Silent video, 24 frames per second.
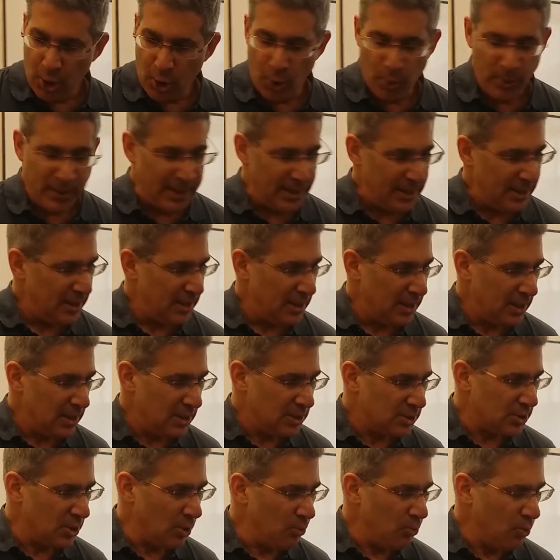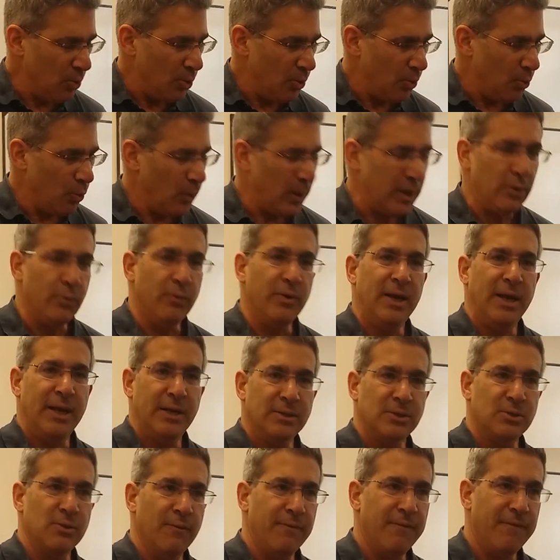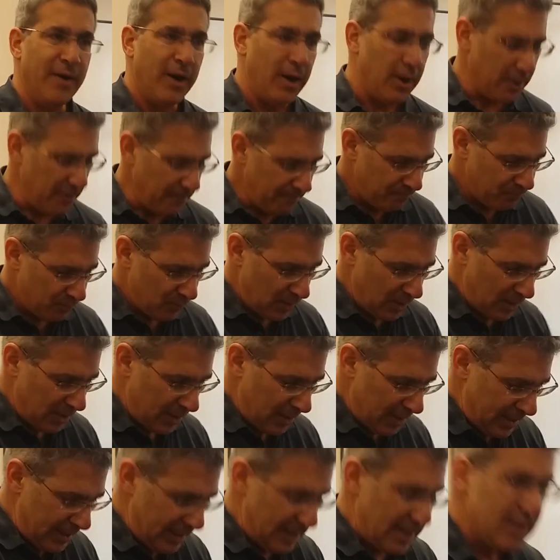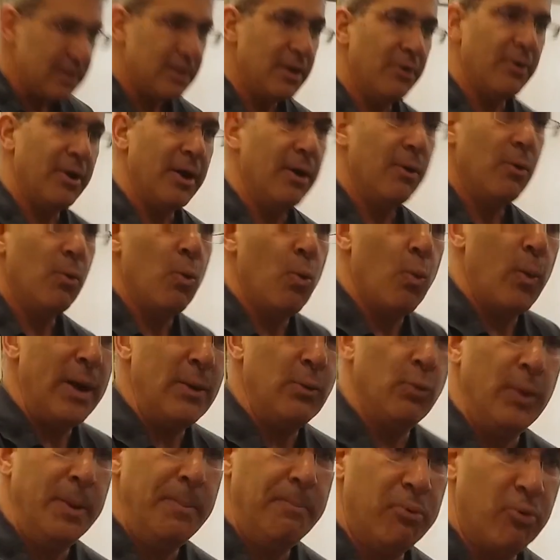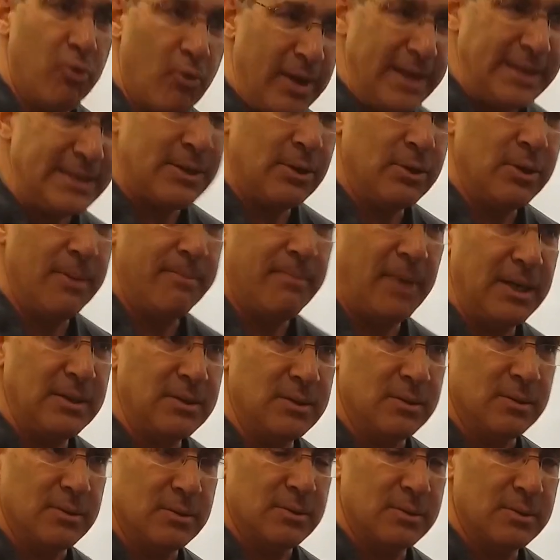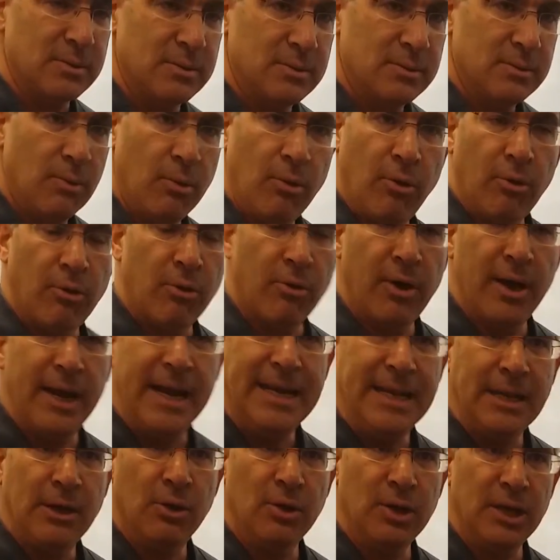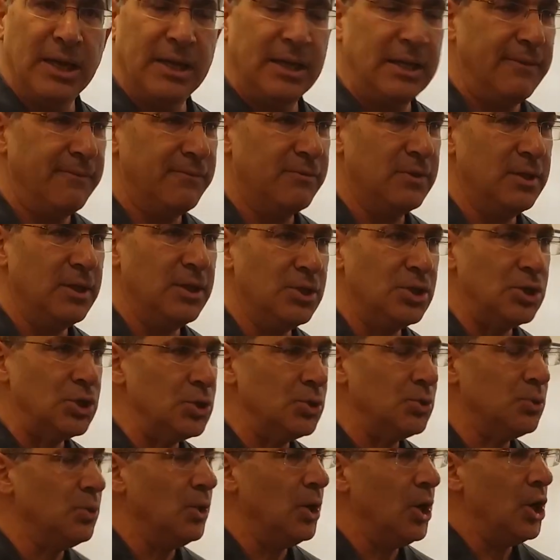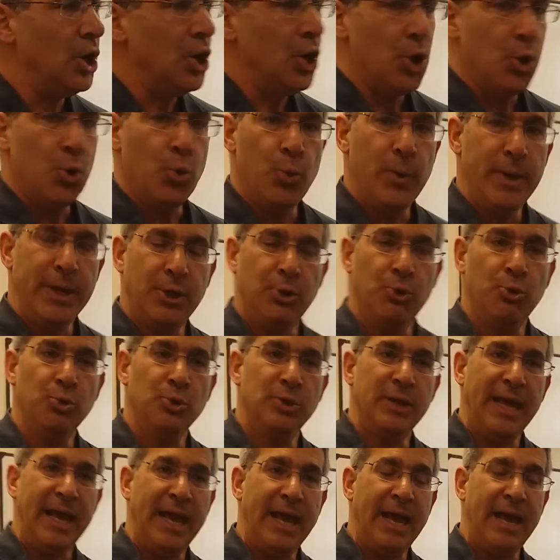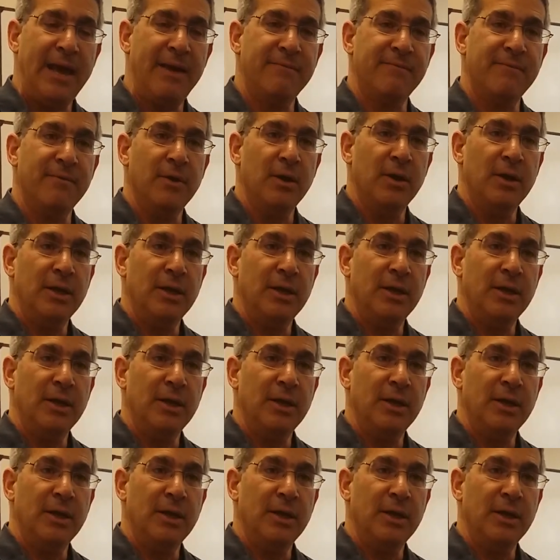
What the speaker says: Okay. So what do we learn so far? When we press on the muscles or any connective tissue, we could have